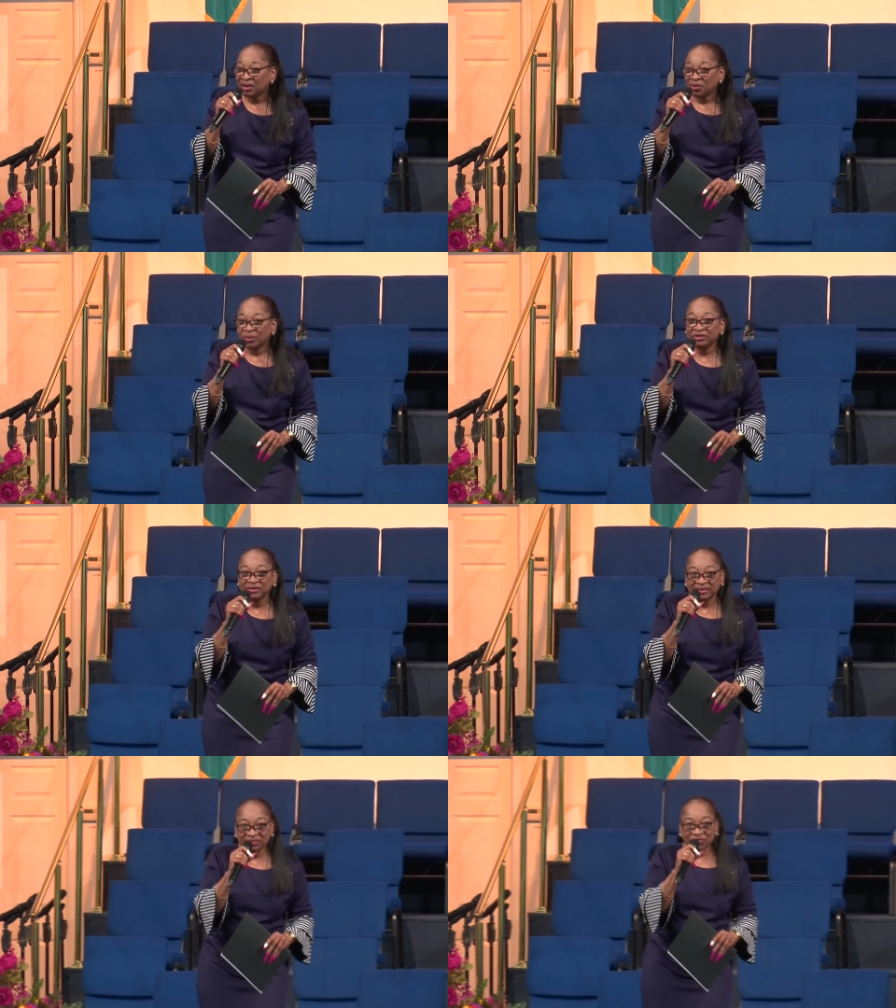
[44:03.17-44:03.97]
What do you
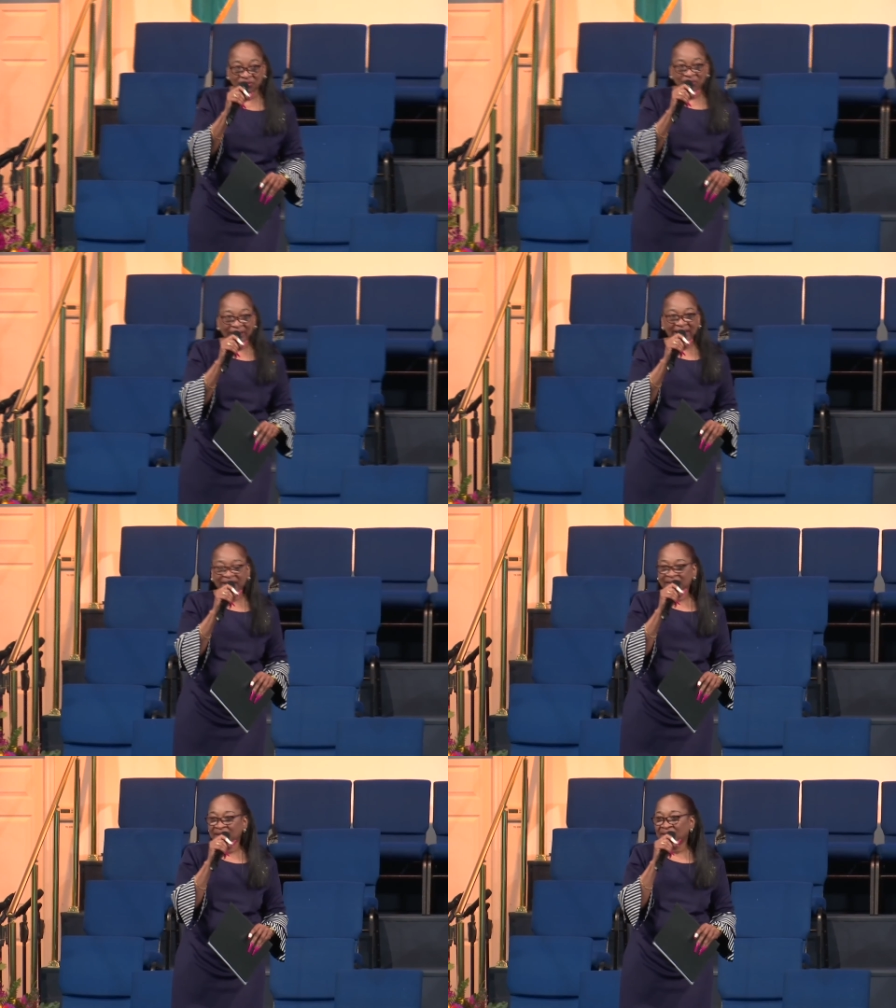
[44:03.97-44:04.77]
need to throw
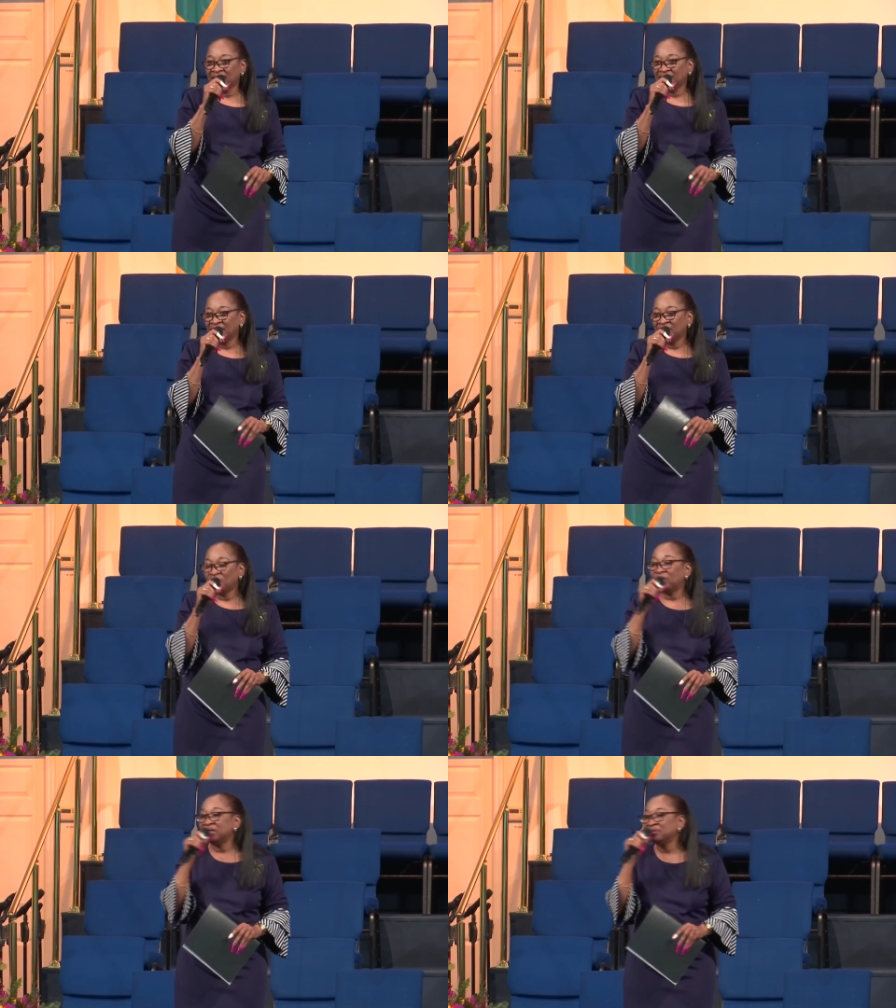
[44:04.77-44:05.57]
away?
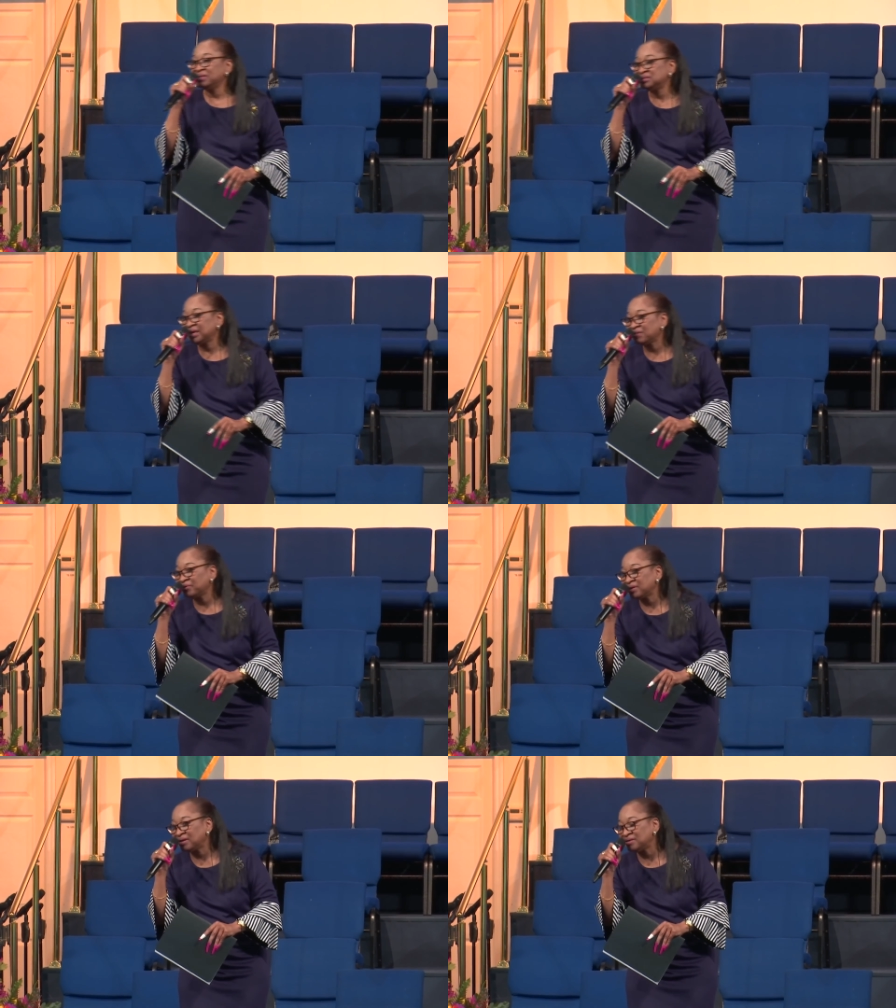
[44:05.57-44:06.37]
What do you need to get
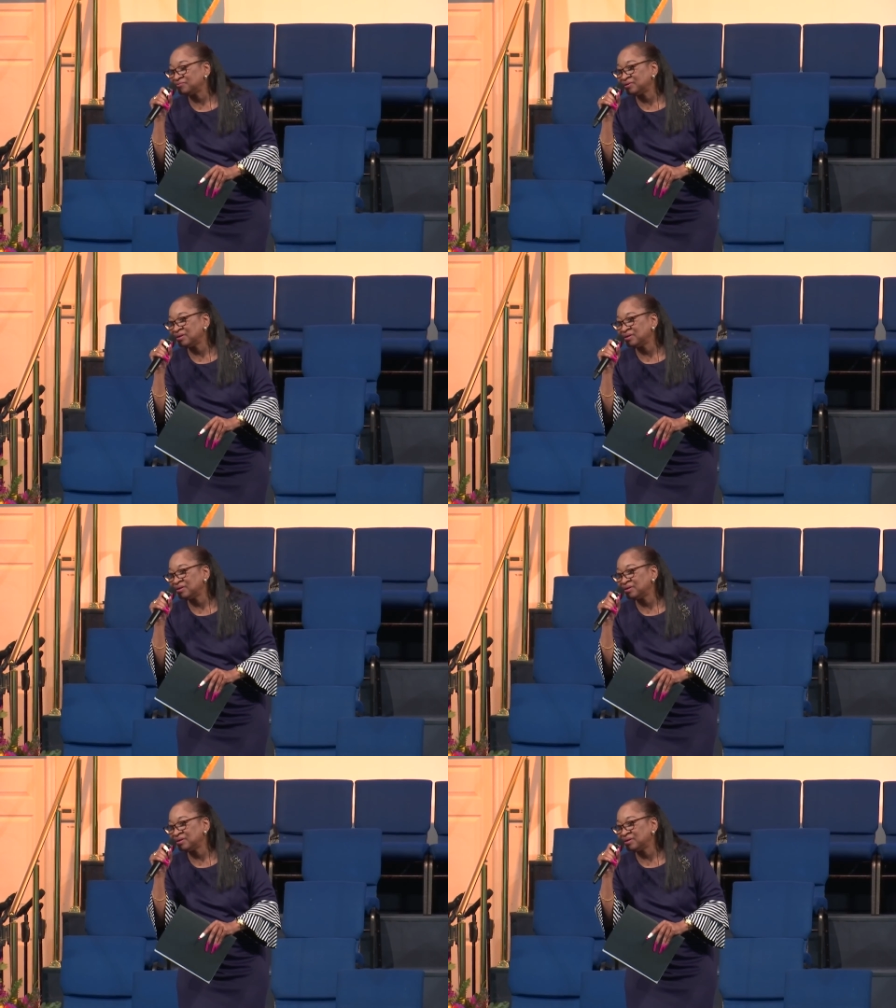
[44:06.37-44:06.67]
rid of?